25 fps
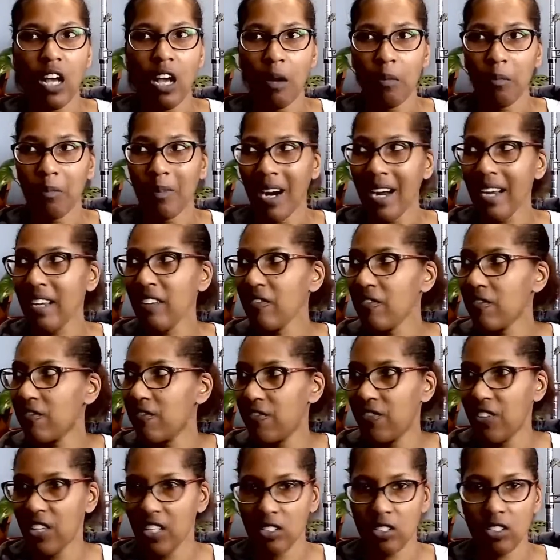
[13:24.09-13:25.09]
mine
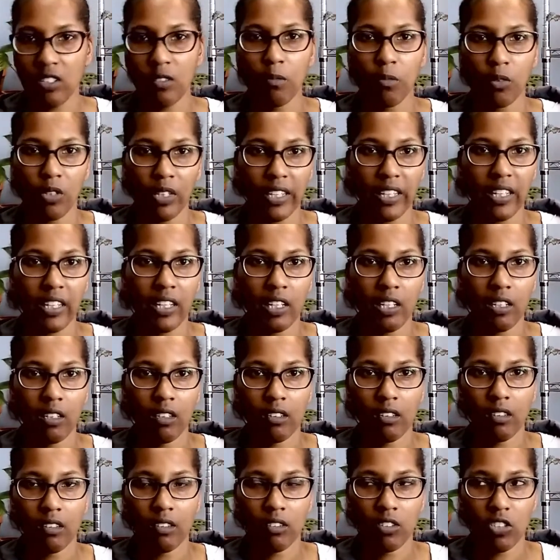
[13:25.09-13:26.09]
visibly
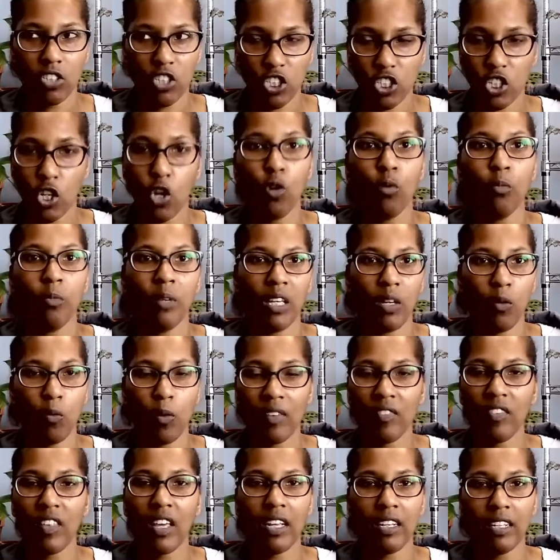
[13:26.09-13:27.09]
show me
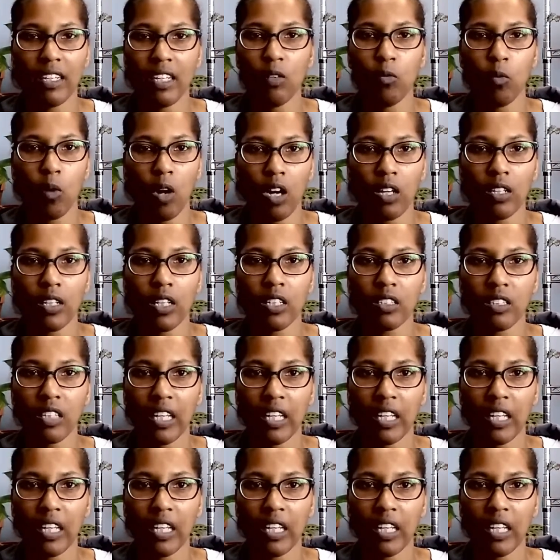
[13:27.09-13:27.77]
when they need water.